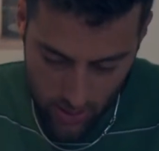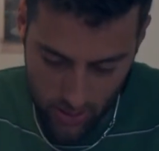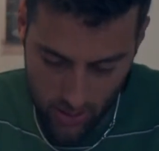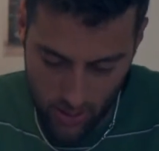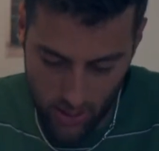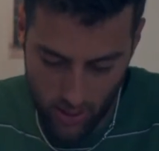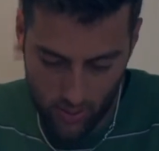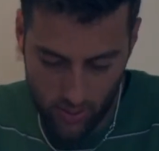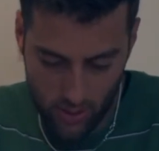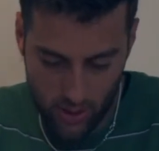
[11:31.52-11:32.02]

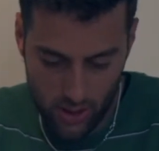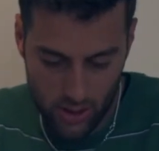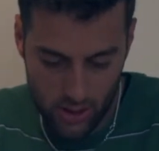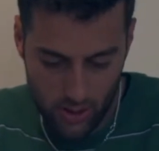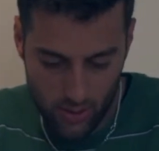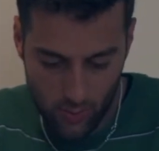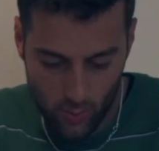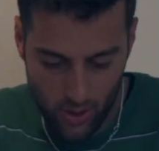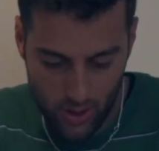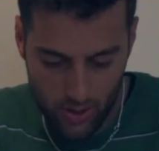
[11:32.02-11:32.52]
the
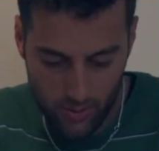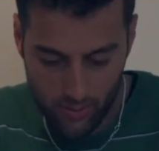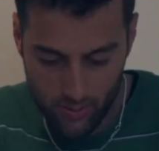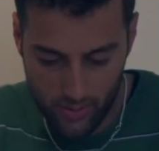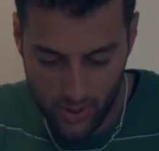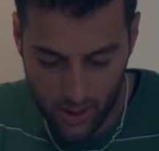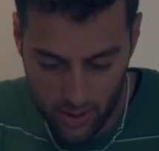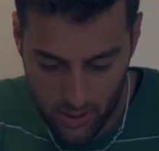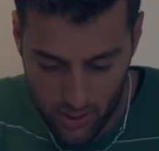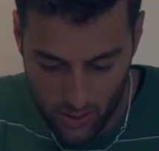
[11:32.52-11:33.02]
original one,
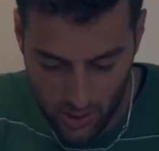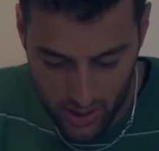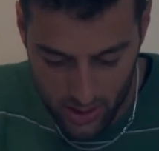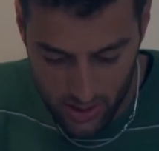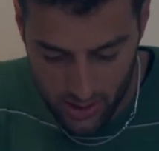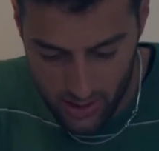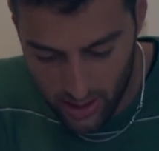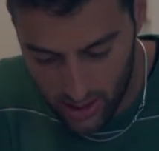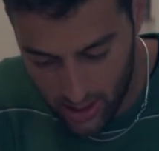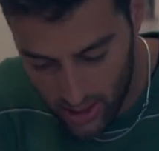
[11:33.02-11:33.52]
because you
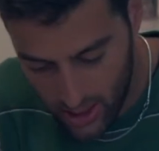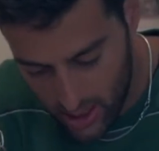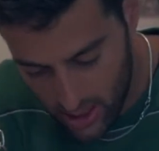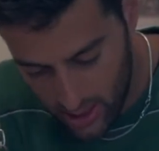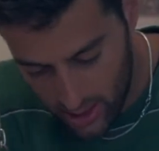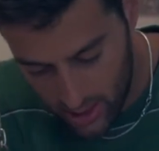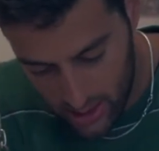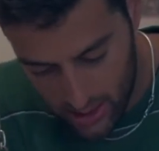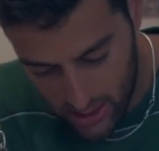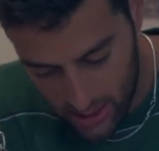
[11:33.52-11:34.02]
can see
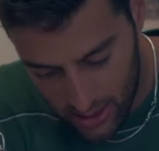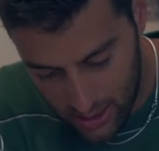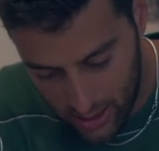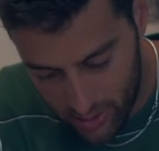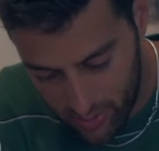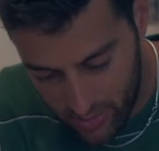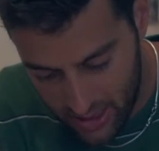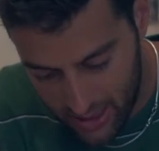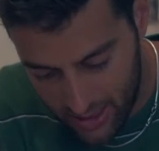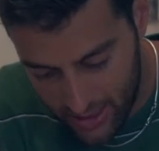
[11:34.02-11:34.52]
it's a
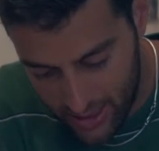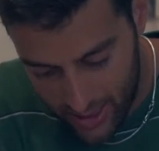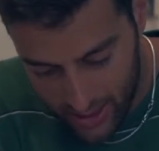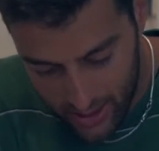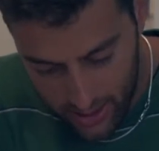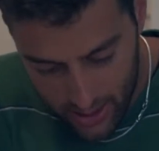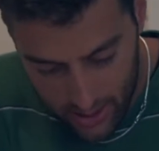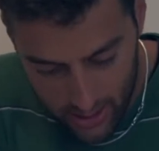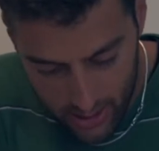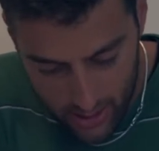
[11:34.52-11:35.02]
little bit
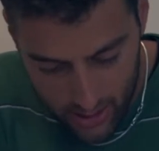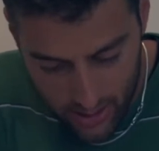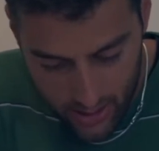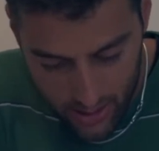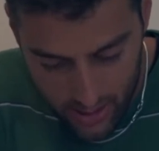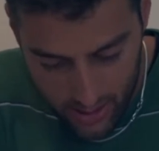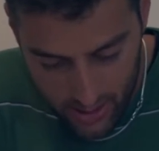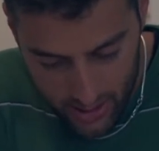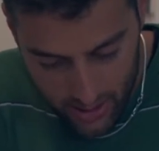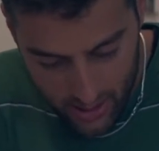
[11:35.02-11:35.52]
darker
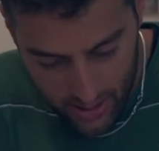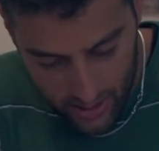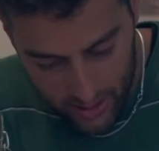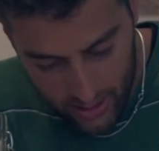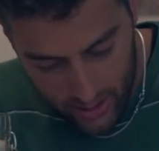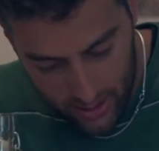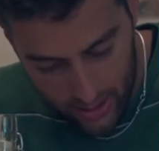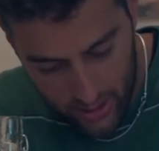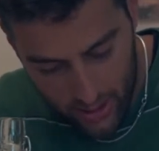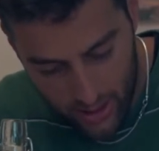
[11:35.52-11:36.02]

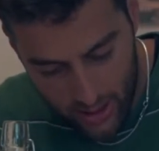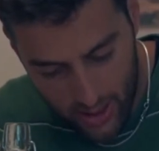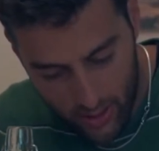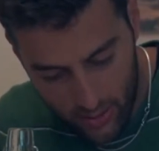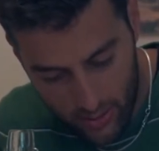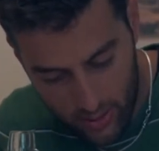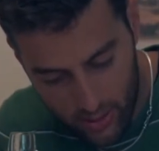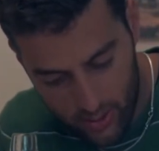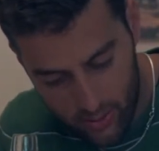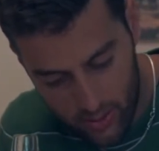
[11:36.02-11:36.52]
than the
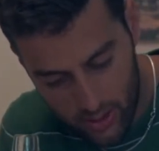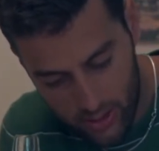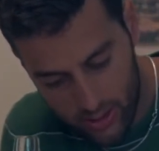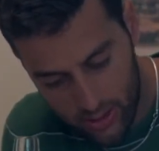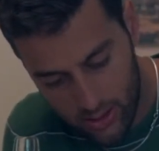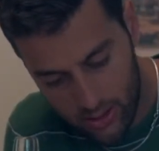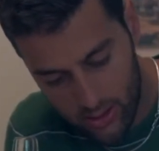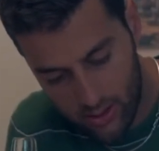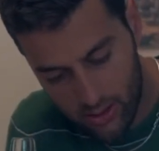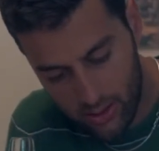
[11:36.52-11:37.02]
younger
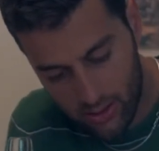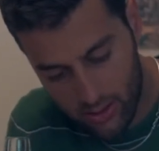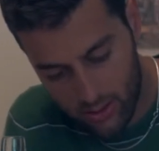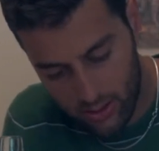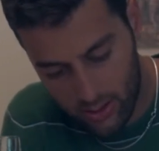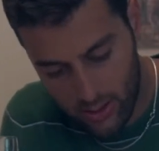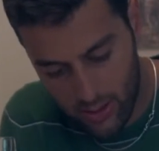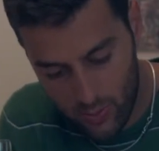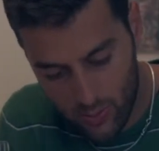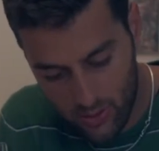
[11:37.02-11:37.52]
ones.
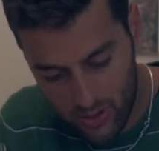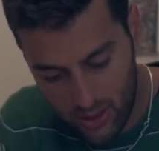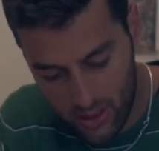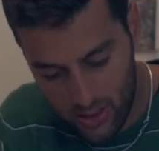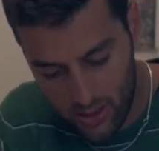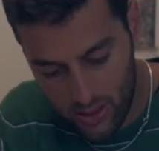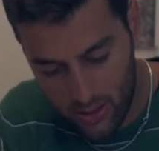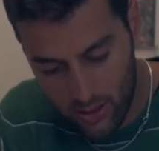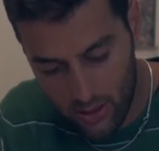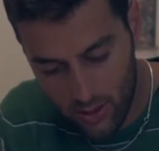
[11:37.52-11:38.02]
This one
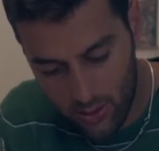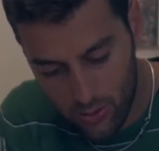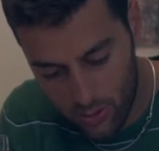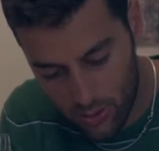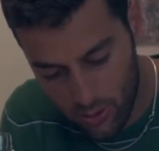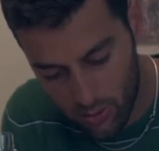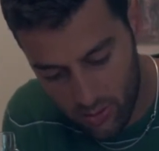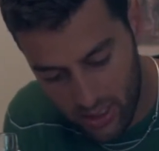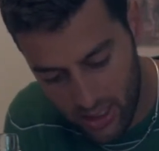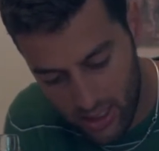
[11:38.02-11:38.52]
is the new
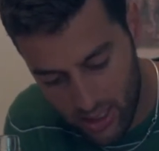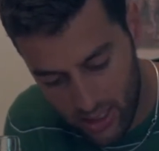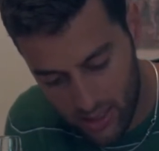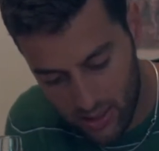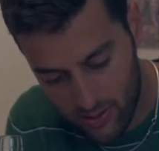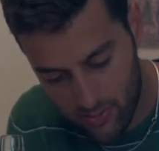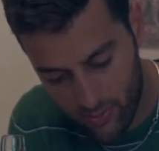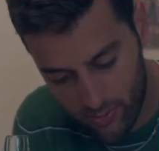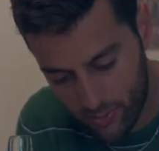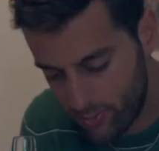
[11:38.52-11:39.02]
Scooby that
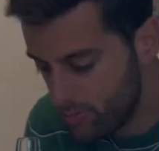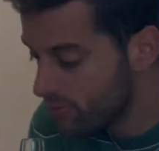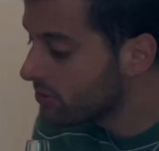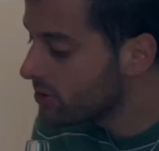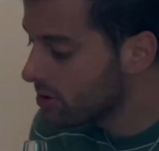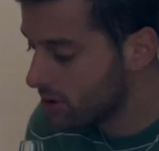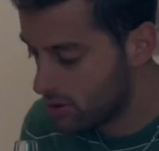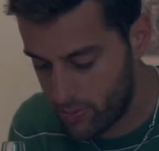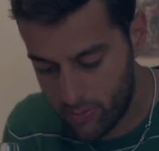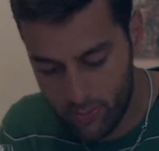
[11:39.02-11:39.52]
has
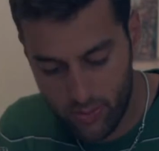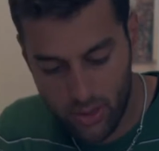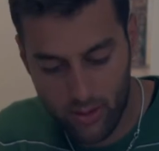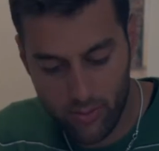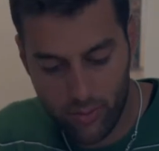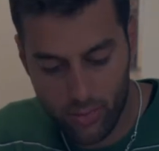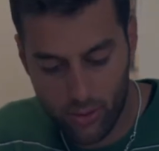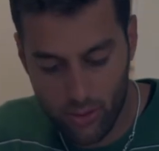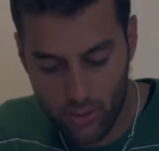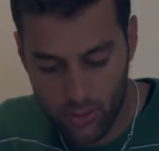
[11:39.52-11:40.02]
just
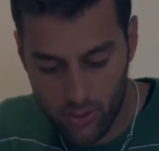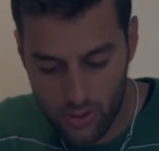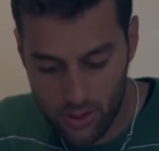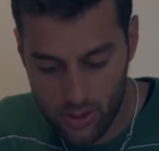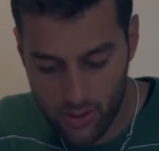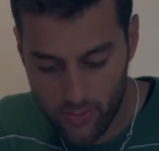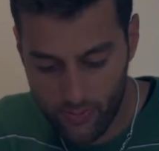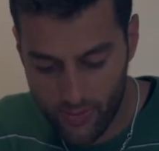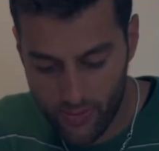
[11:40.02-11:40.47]
been produced.